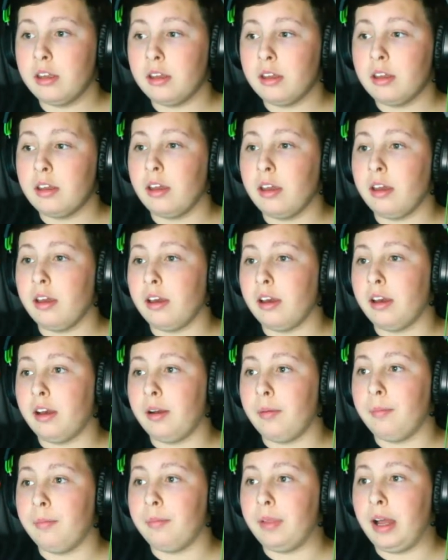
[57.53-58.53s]

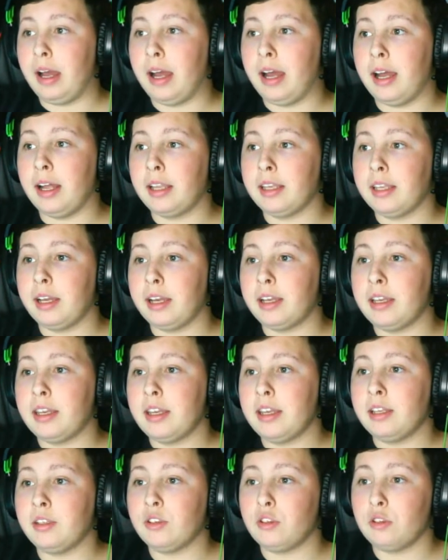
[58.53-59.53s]
And I
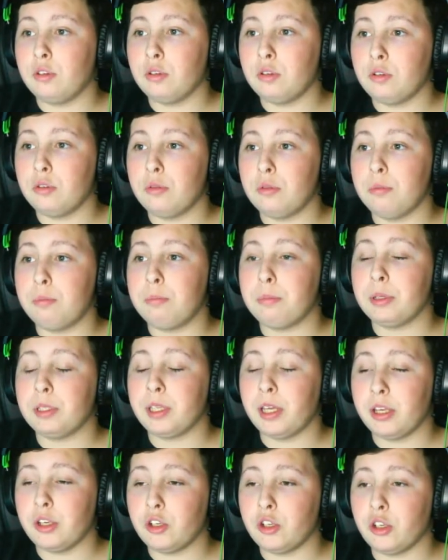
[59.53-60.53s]
need to
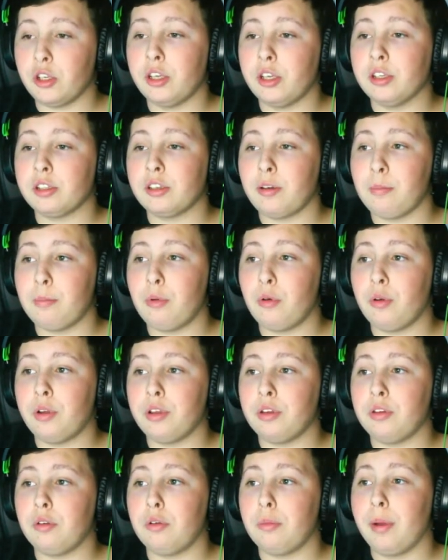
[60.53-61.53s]
potentially at some point
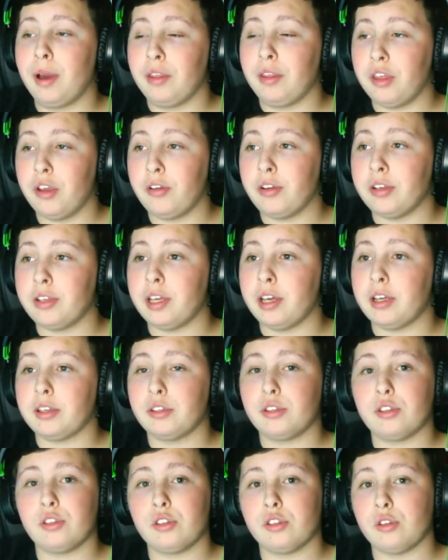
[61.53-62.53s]
do my theory
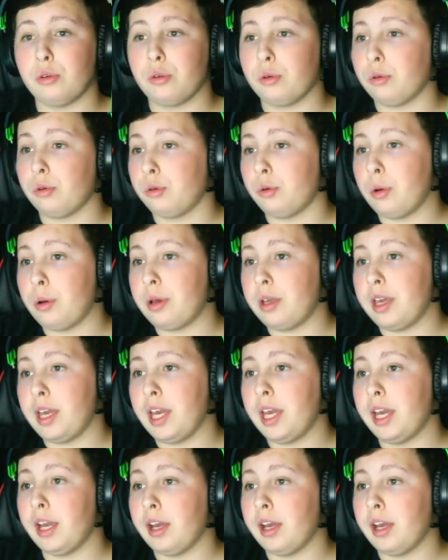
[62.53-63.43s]
test. So, yeah,